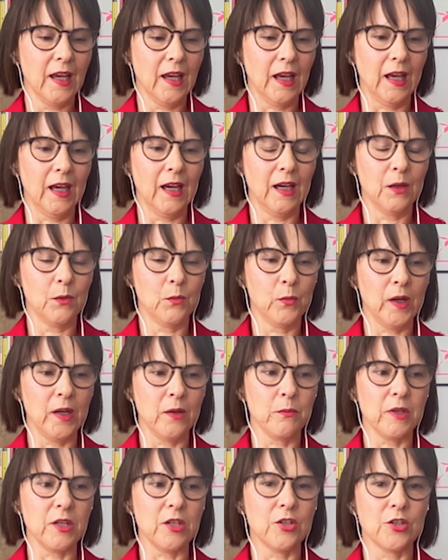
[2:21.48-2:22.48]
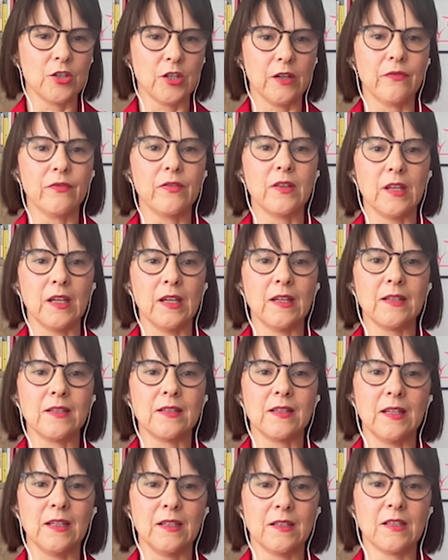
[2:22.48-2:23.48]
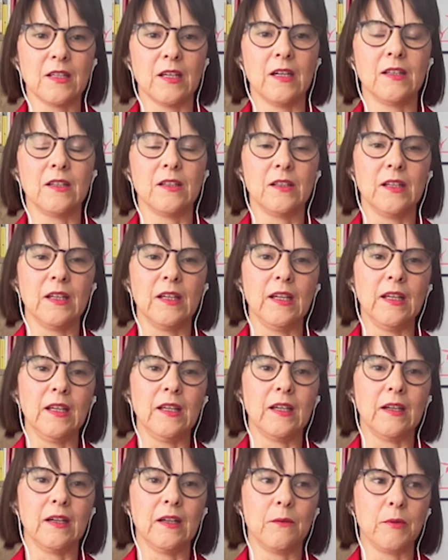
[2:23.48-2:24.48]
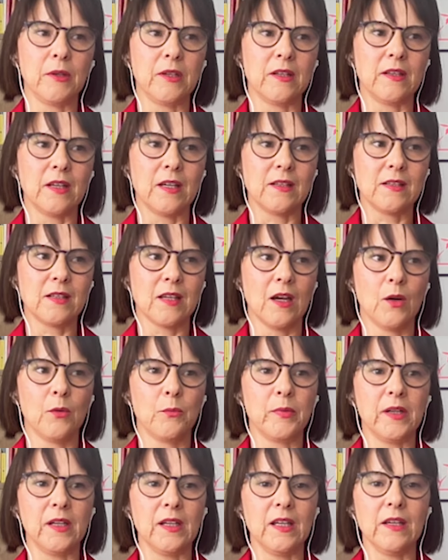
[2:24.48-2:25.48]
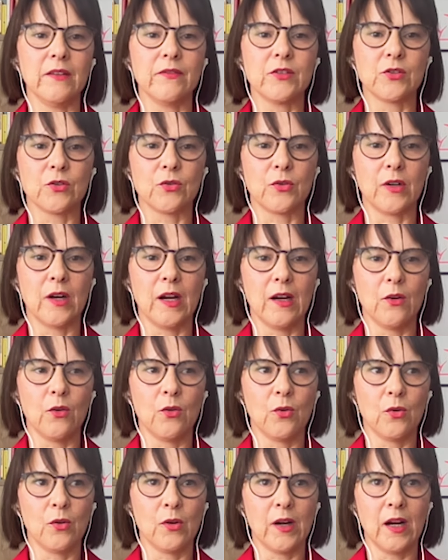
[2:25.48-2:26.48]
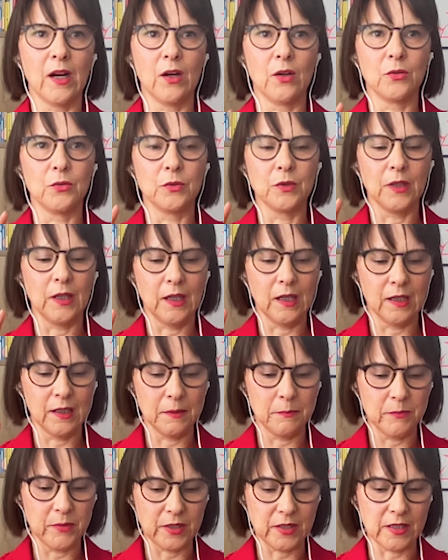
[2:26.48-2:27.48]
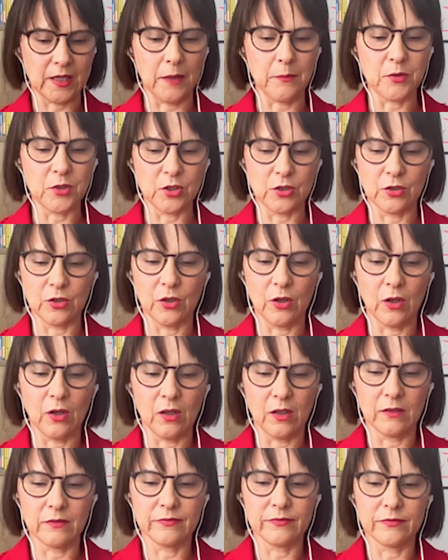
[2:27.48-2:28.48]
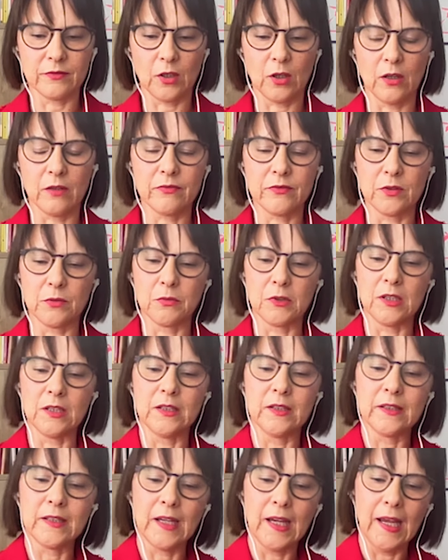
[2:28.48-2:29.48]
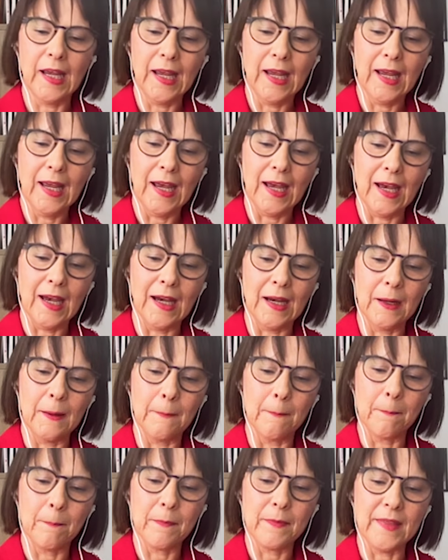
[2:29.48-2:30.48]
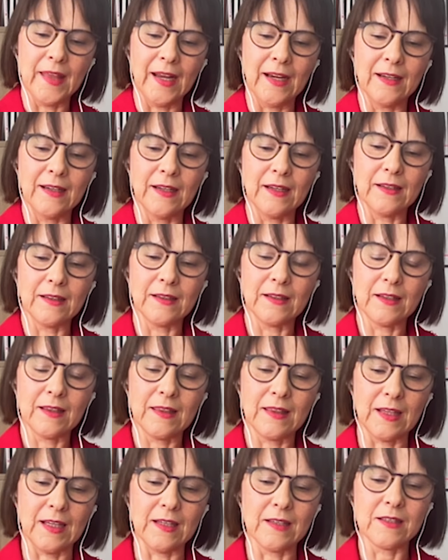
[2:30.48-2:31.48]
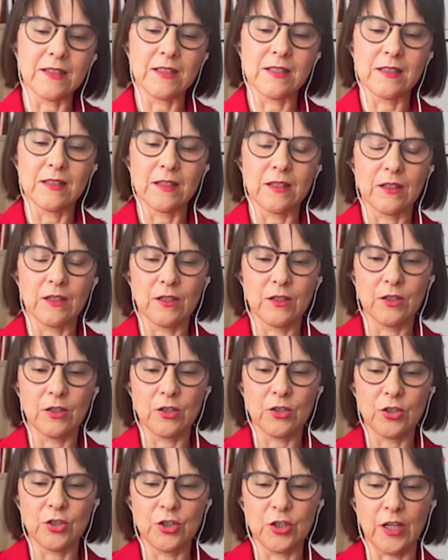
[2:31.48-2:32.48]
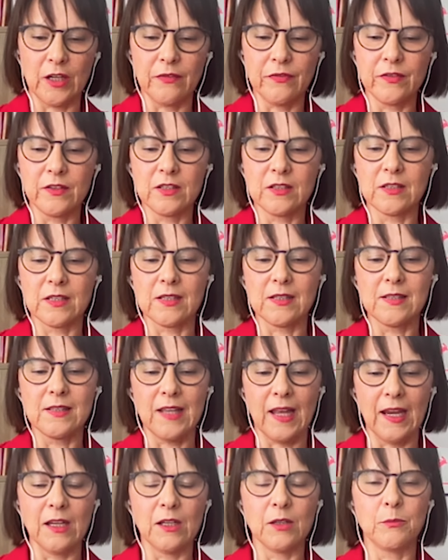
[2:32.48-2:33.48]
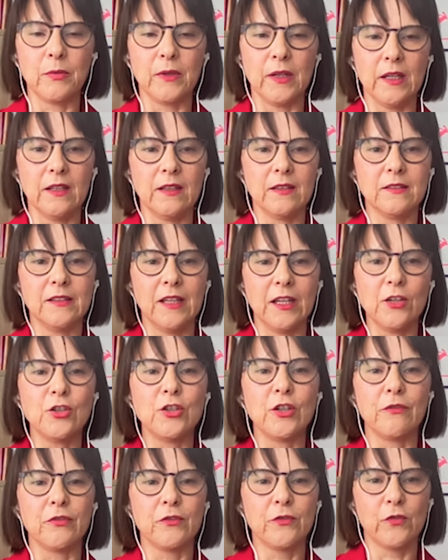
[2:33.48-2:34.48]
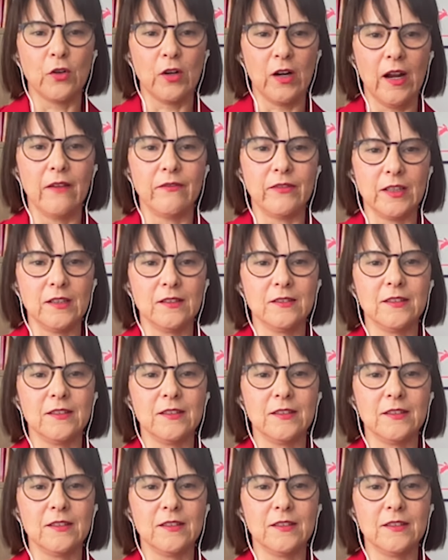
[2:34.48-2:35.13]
When we shift things internally, whether that's our beliefs or our perception of the world, then things shift sustainably. They shift forever.